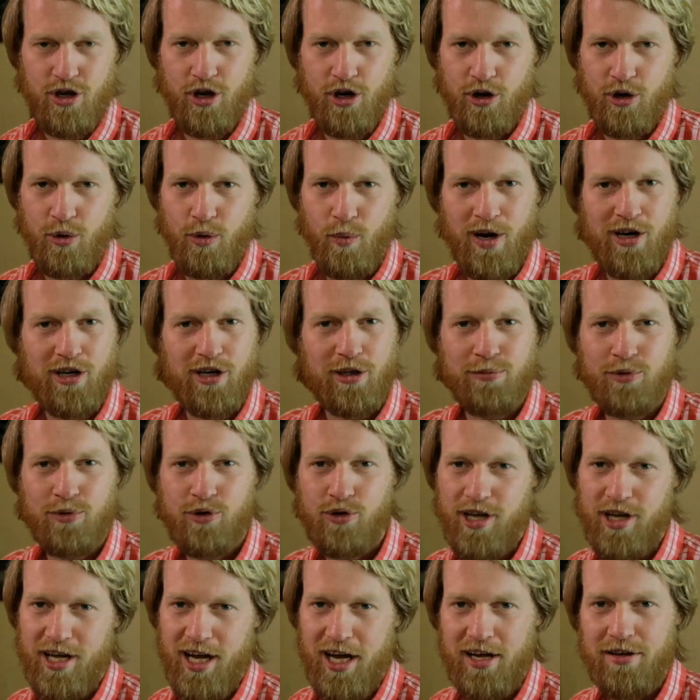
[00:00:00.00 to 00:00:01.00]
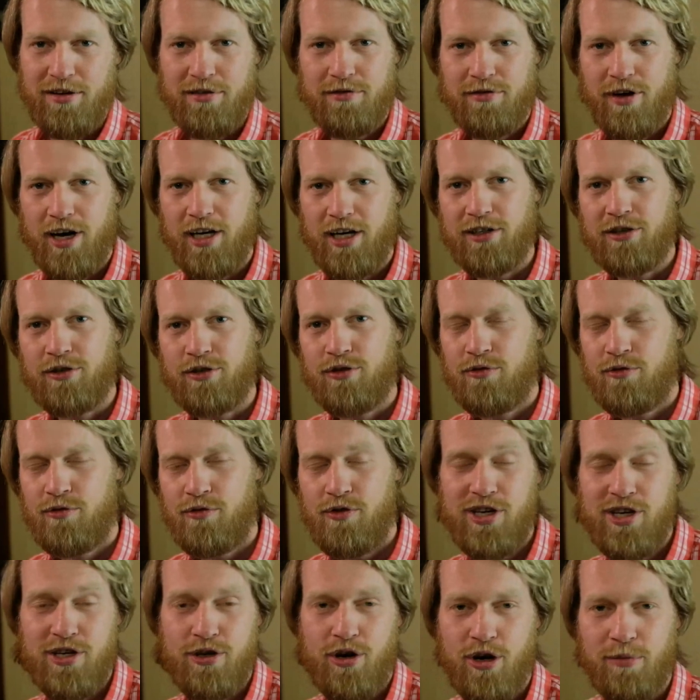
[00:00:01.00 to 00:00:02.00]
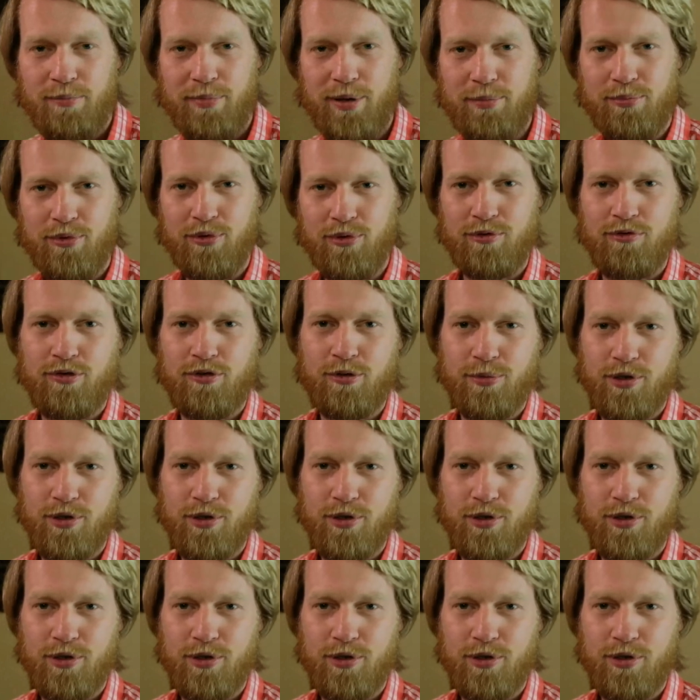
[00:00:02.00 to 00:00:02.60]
So, welcome. Today I invited three young people